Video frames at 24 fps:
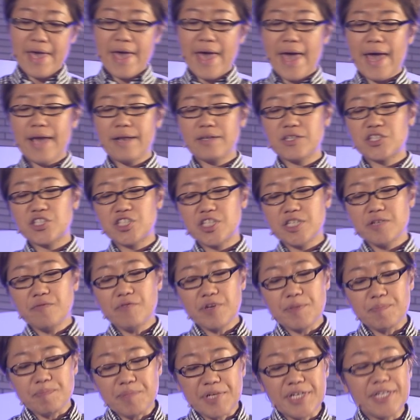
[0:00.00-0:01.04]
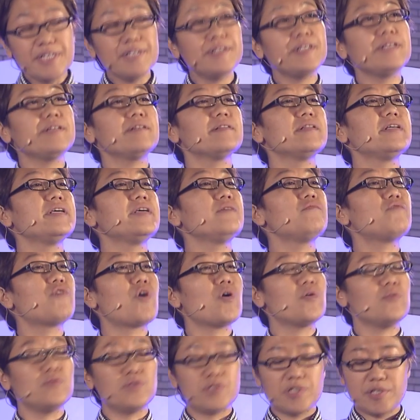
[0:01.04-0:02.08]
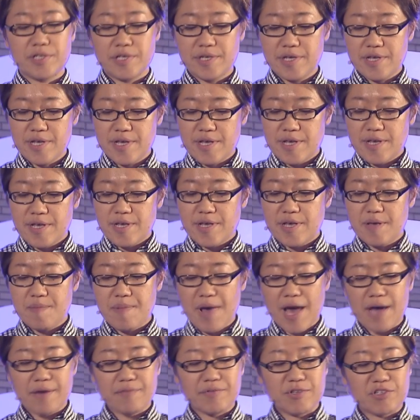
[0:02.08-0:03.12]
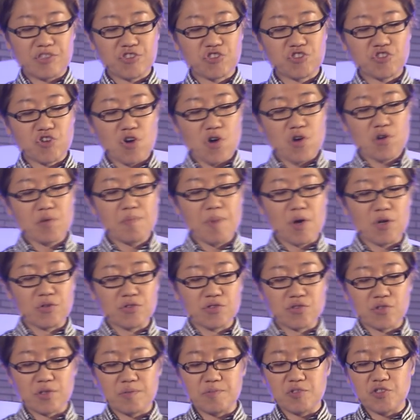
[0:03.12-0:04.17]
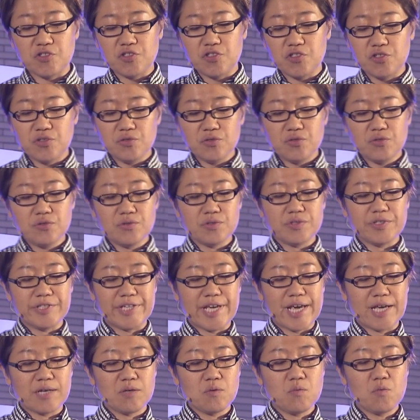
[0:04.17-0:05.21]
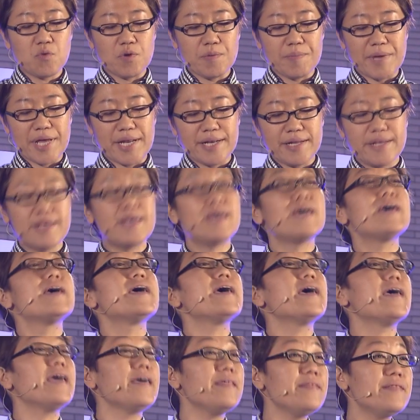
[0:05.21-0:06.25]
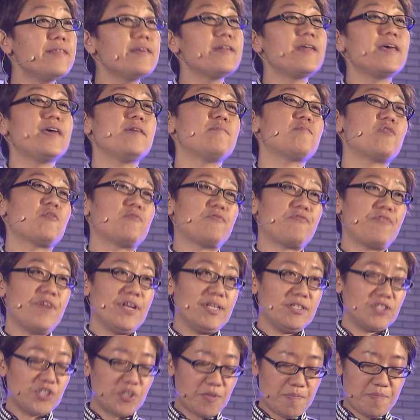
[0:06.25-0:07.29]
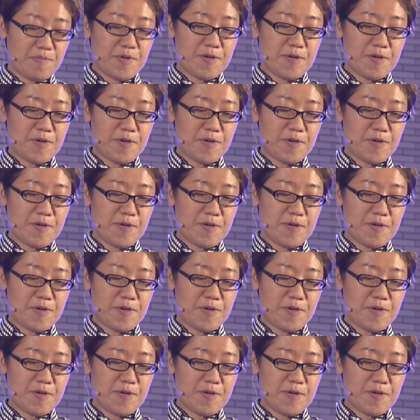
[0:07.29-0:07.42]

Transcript: And she repeatedly wrote about the strong bonds of two young women in the name of friendship.